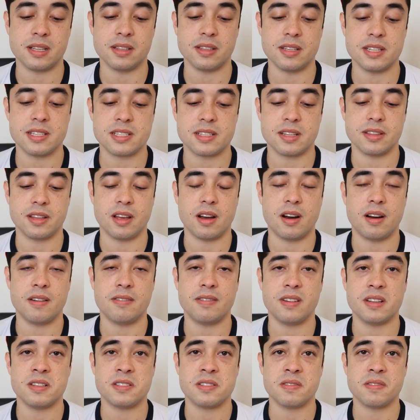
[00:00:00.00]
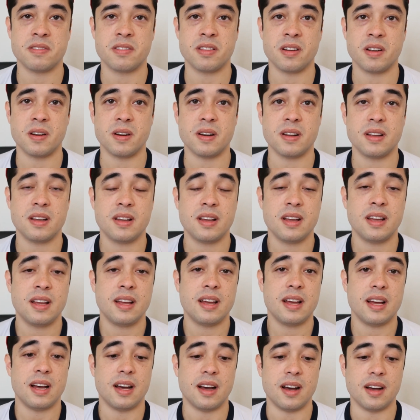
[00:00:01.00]
at least in the offensive third.
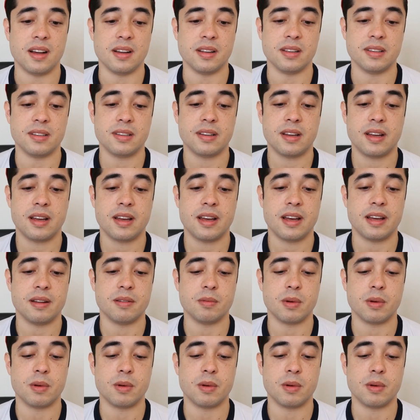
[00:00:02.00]
And